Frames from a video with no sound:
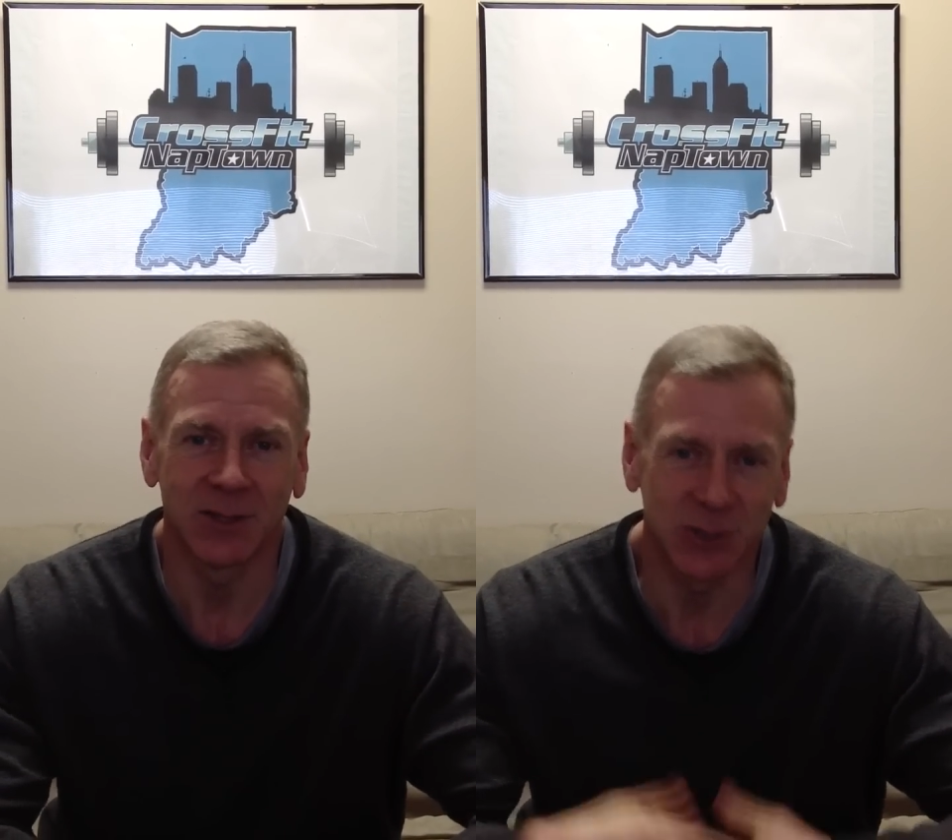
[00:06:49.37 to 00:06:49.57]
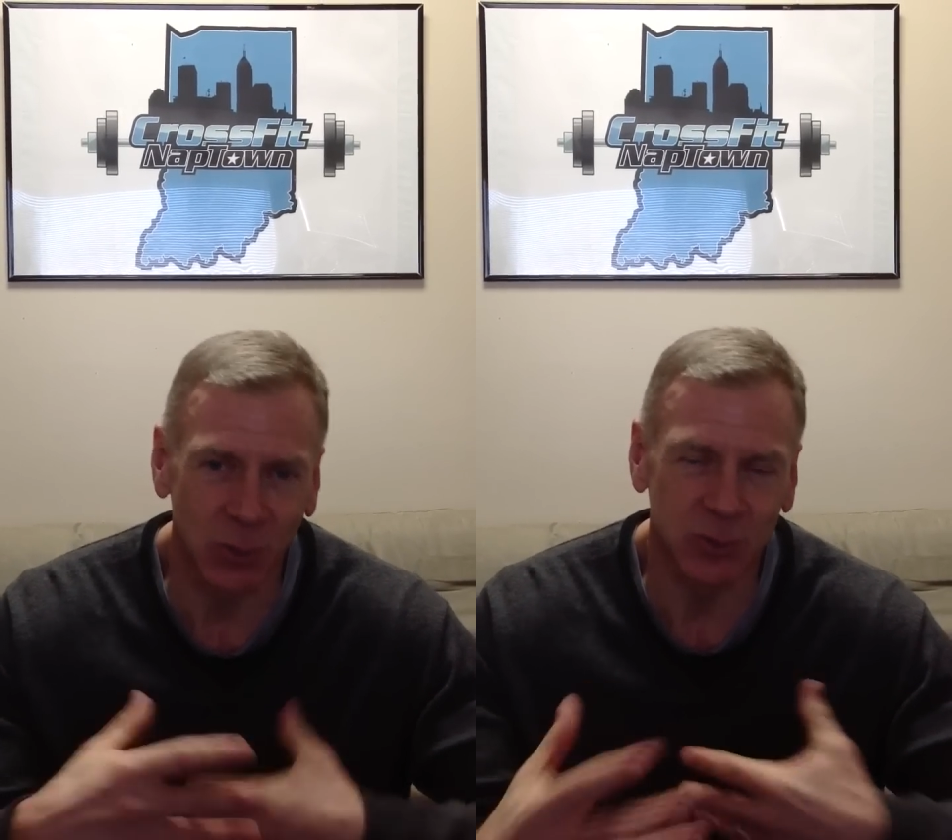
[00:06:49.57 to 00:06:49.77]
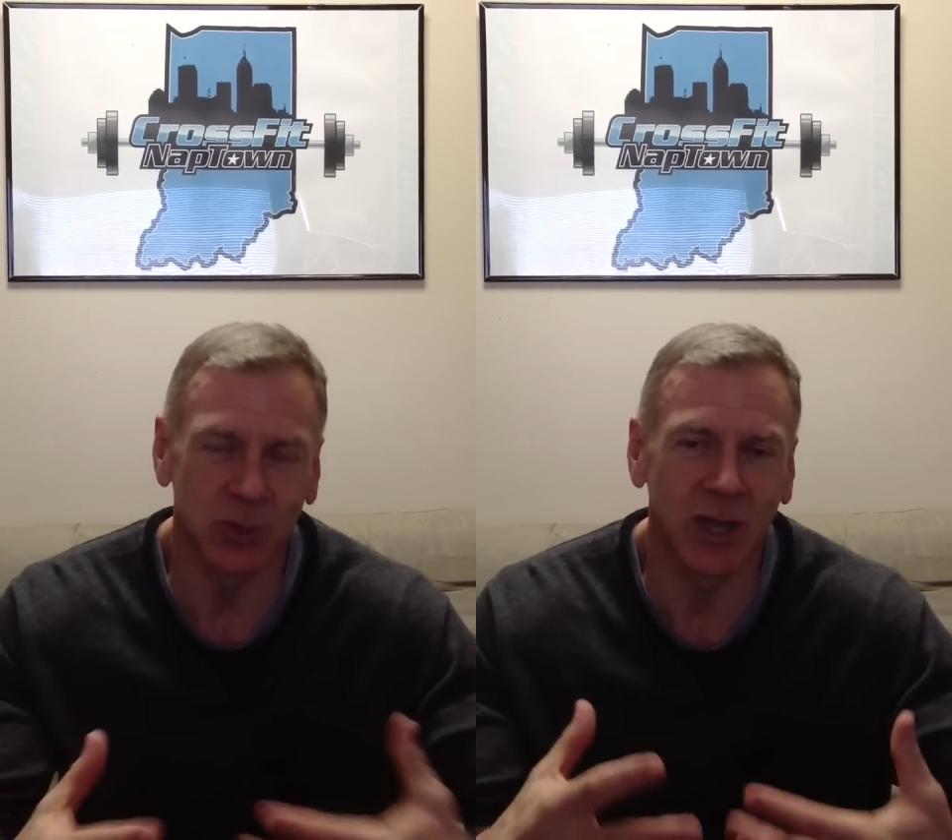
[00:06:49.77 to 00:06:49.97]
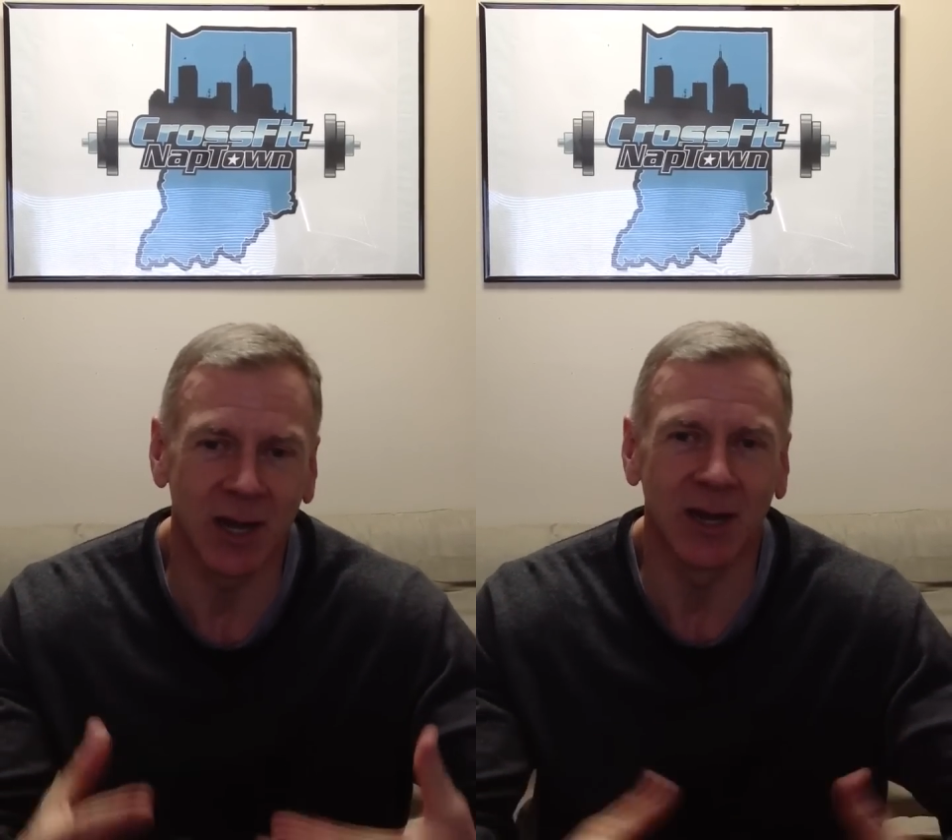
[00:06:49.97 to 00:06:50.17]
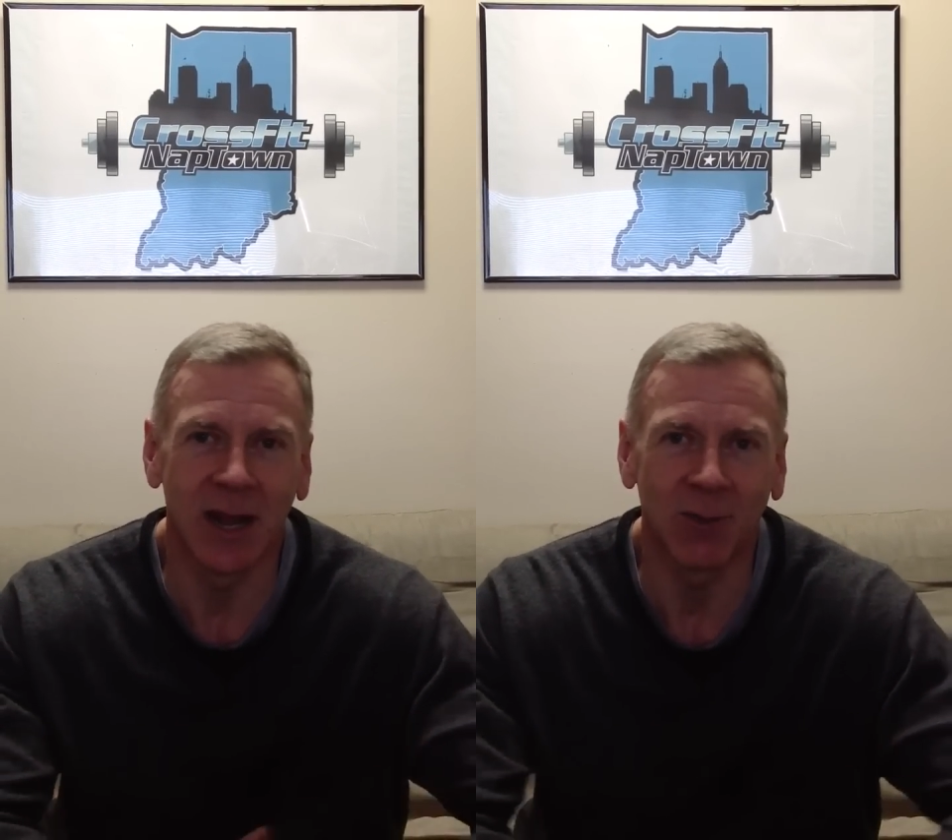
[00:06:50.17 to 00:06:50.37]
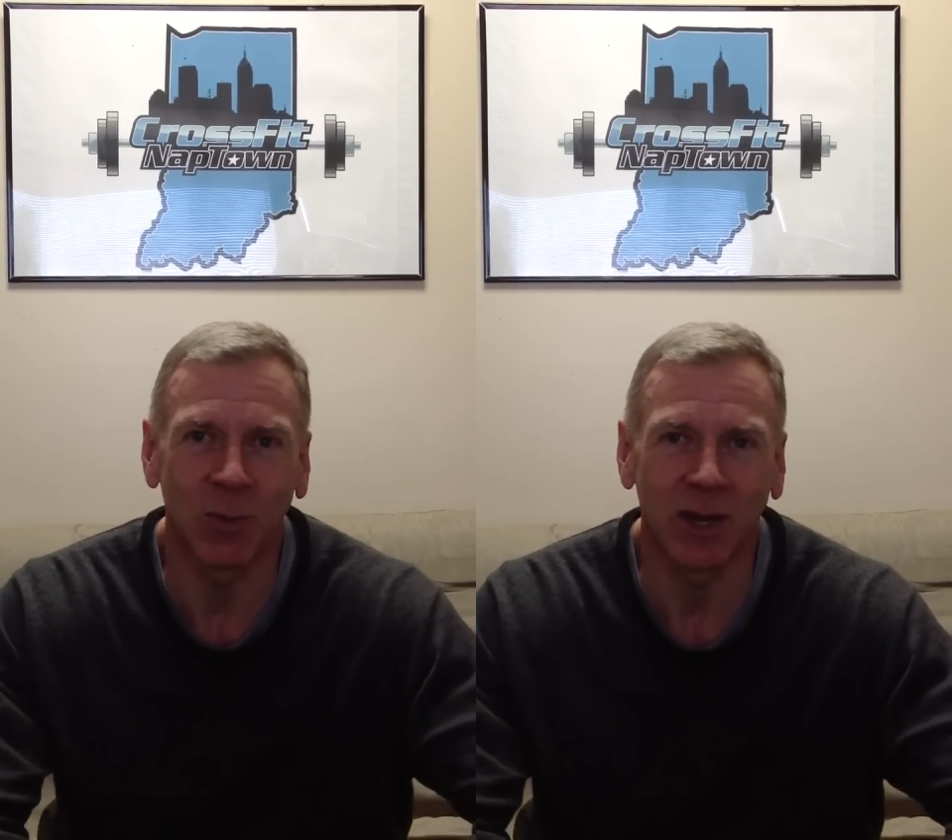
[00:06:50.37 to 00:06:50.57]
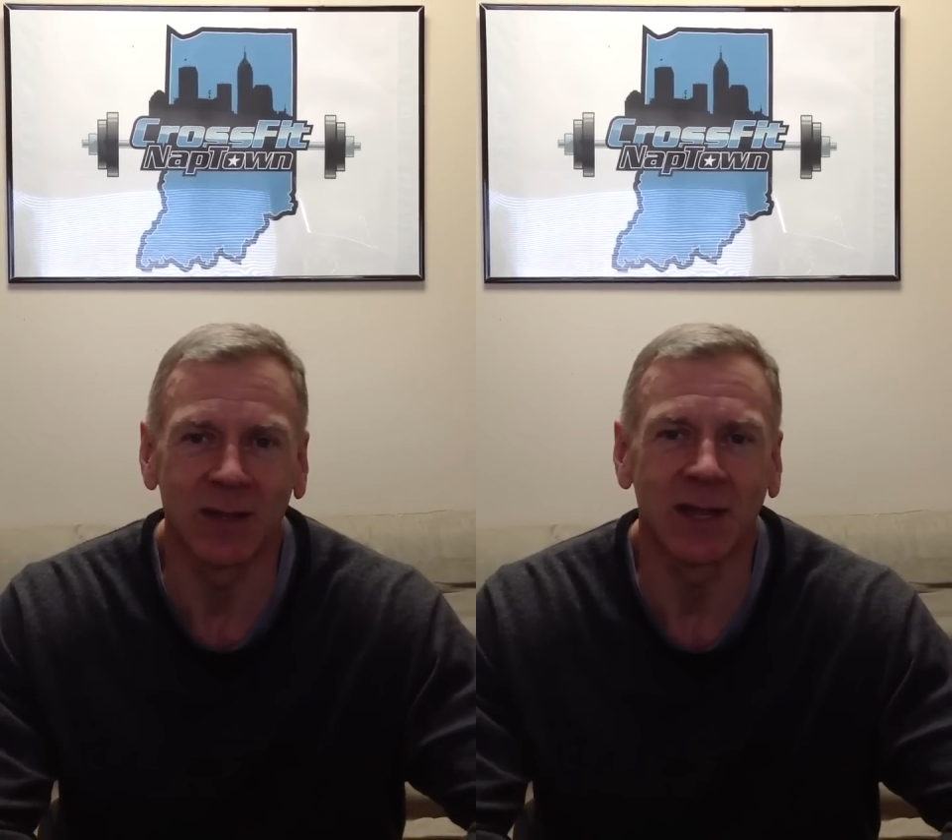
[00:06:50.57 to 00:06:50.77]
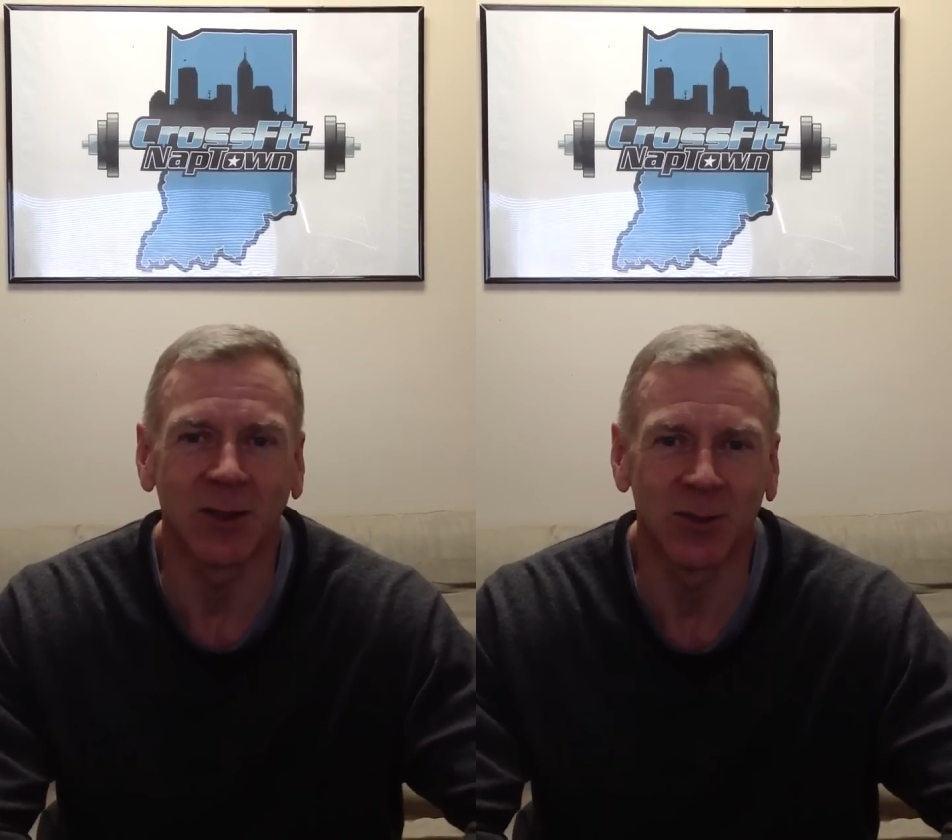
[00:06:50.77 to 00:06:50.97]
social kind of networking
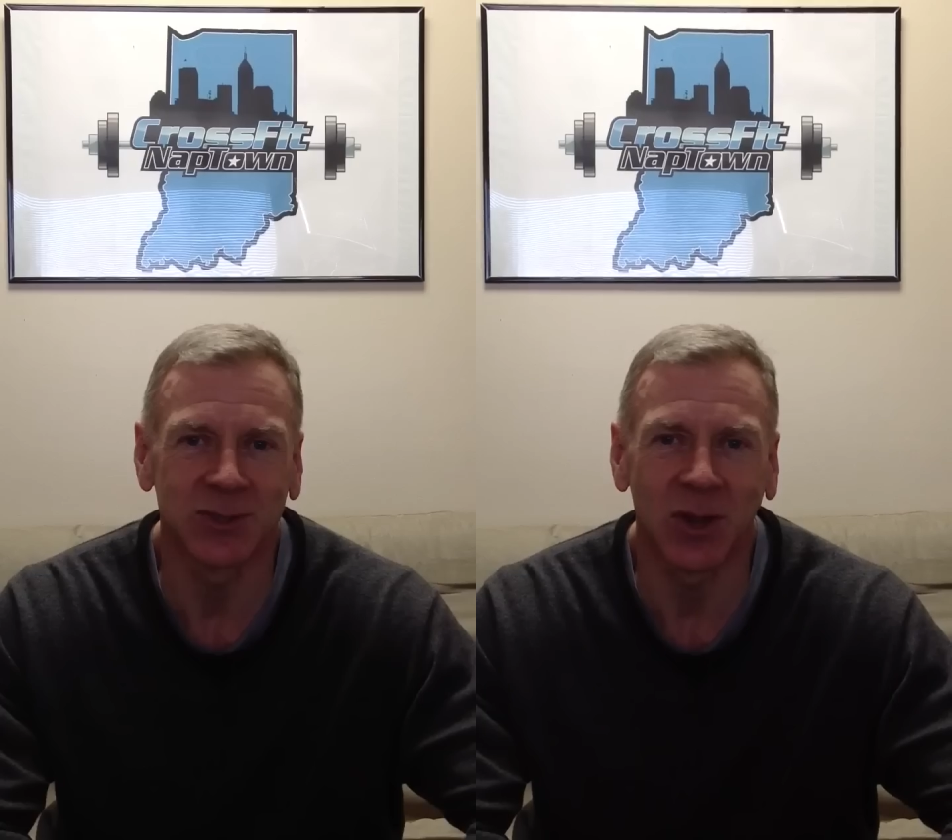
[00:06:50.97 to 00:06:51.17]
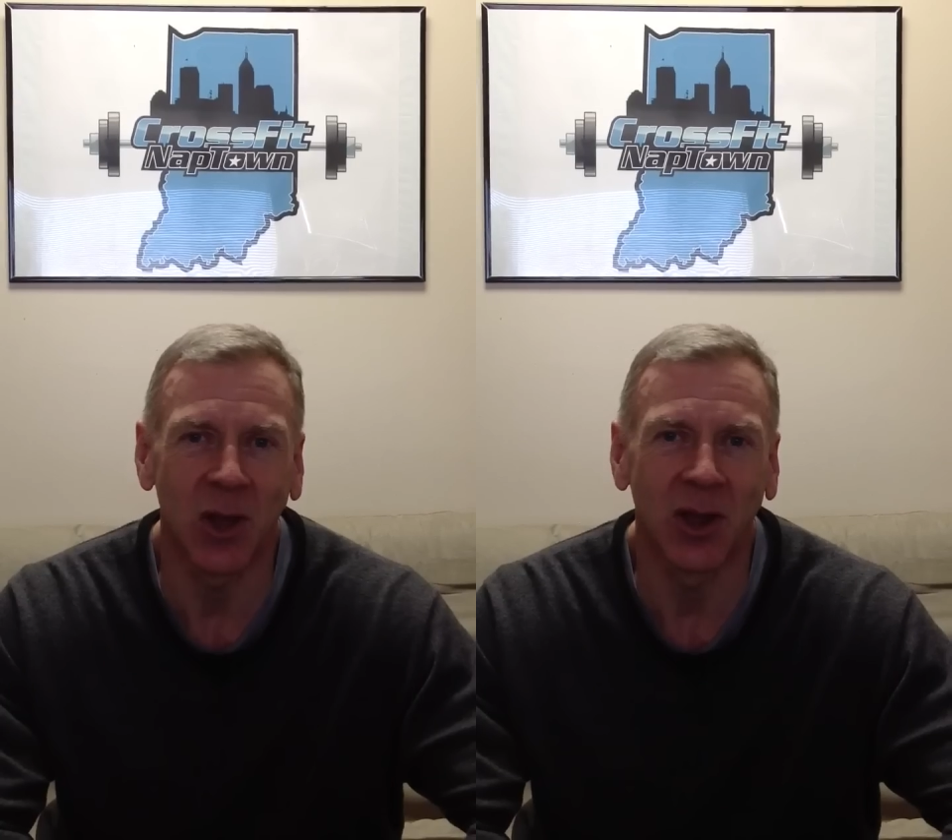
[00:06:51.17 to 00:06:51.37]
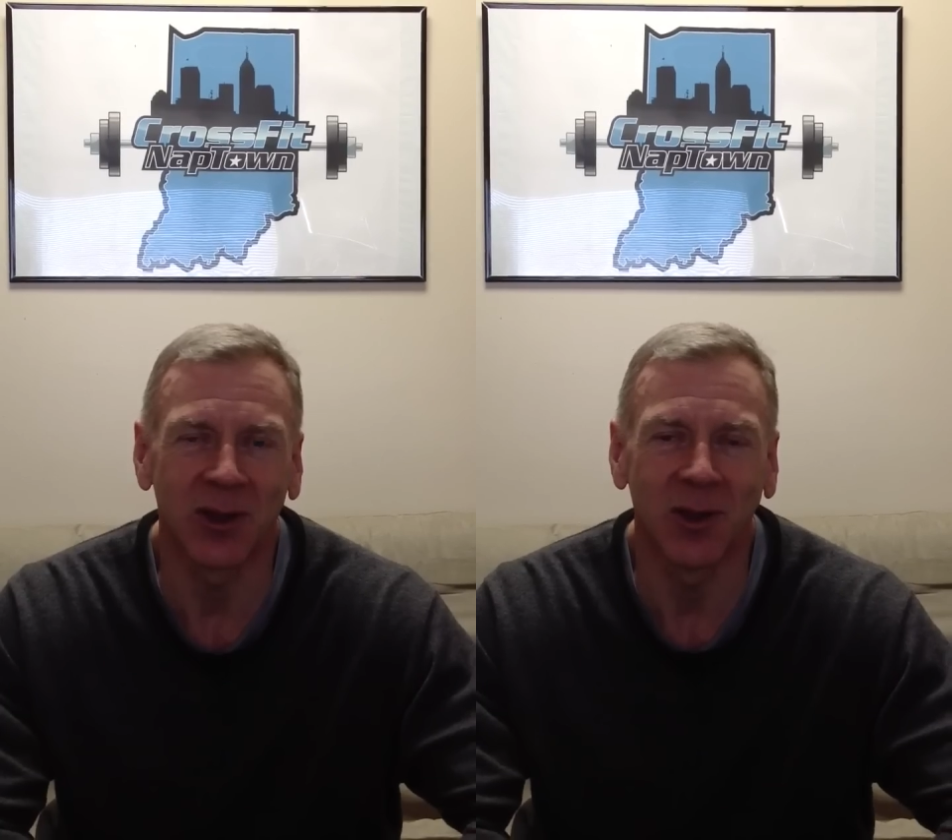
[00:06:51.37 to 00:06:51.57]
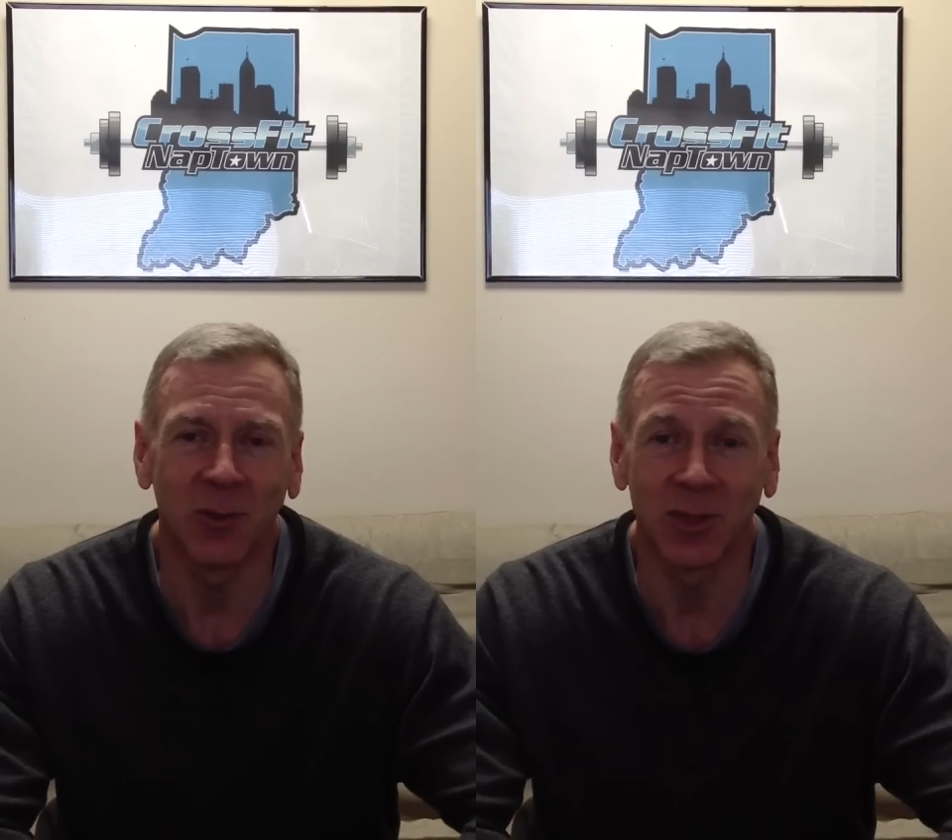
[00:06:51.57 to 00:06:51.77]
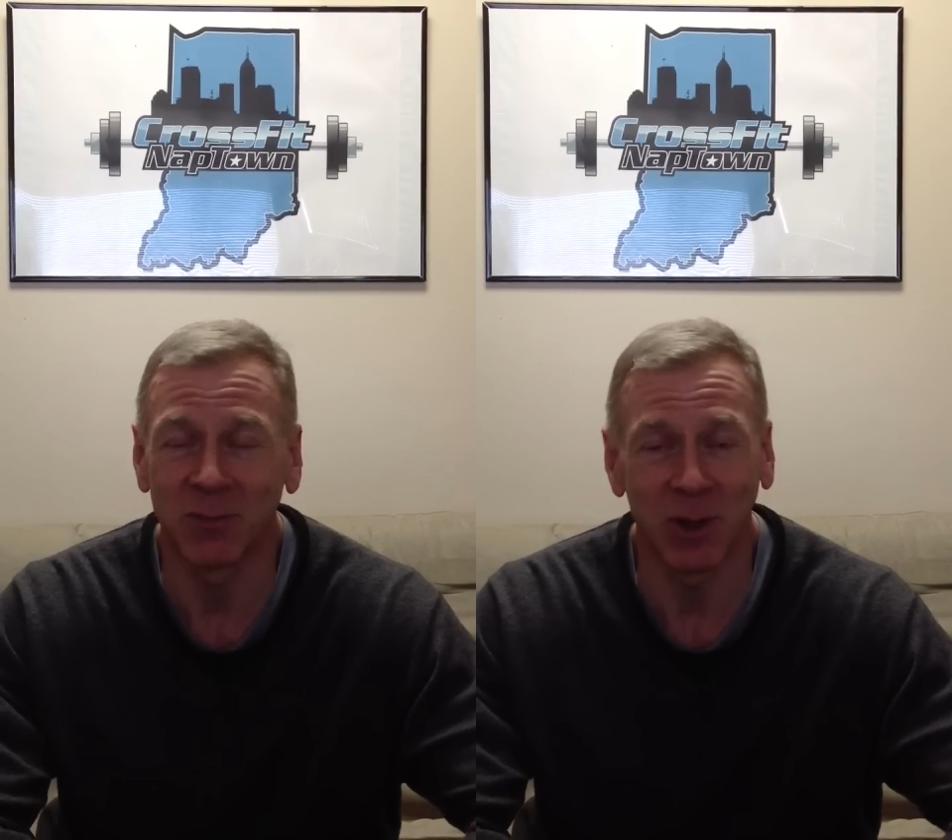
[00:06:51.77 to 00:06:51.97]
that goes along with it.